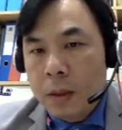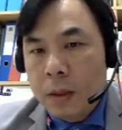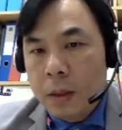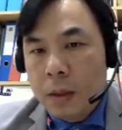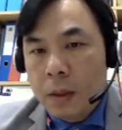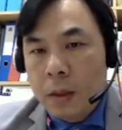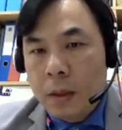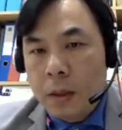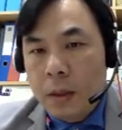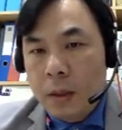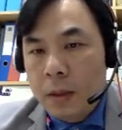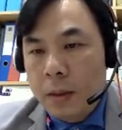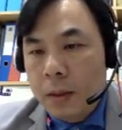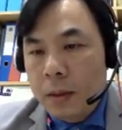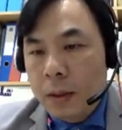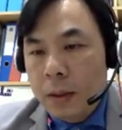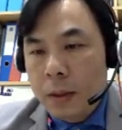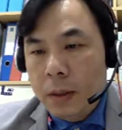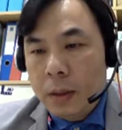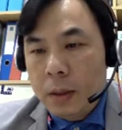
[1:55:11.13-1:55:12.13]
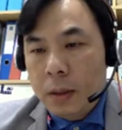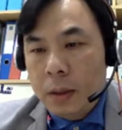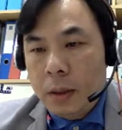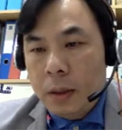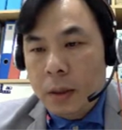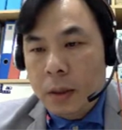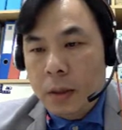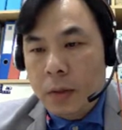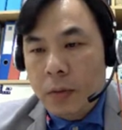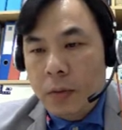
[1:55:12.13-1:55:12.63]
And then
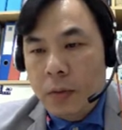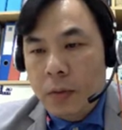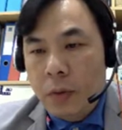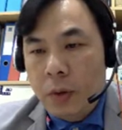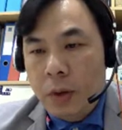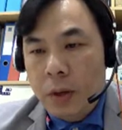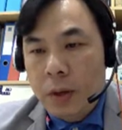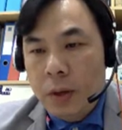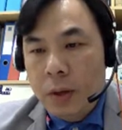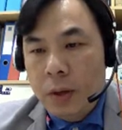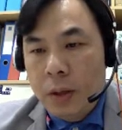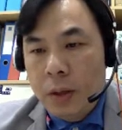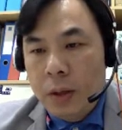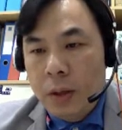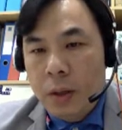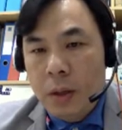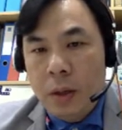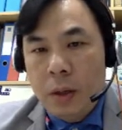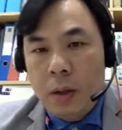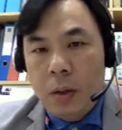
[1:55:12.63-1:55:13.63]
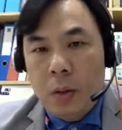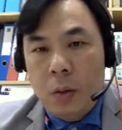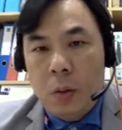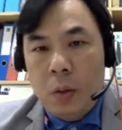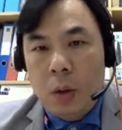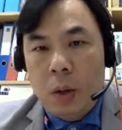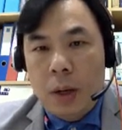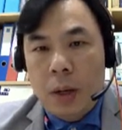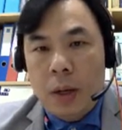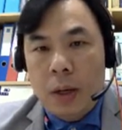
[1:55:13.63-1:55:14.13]
negative 1,
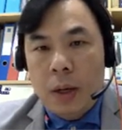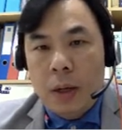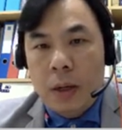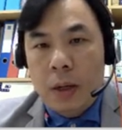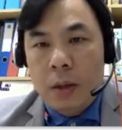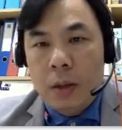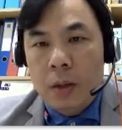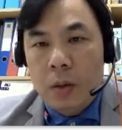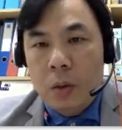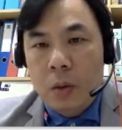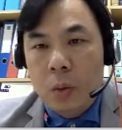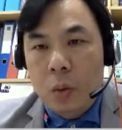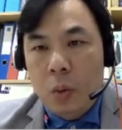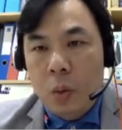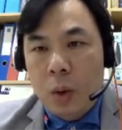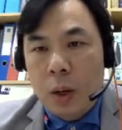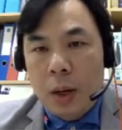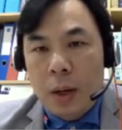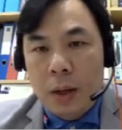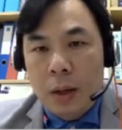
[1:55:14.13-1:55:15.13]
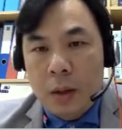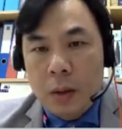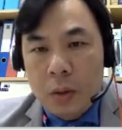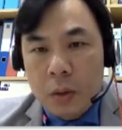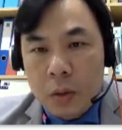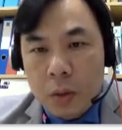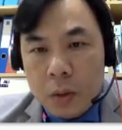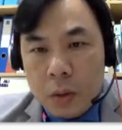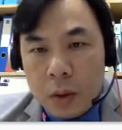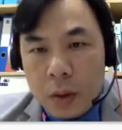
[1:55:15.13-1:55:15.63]
y is a 1,
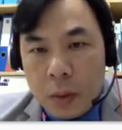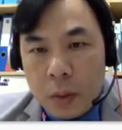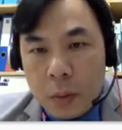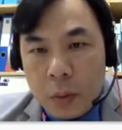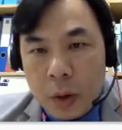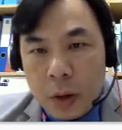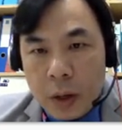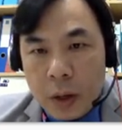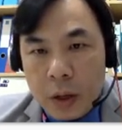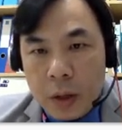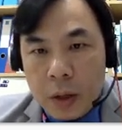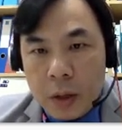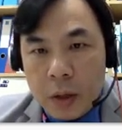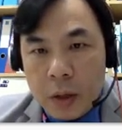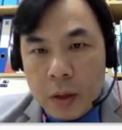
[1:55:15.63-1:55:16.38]
so somewhere here.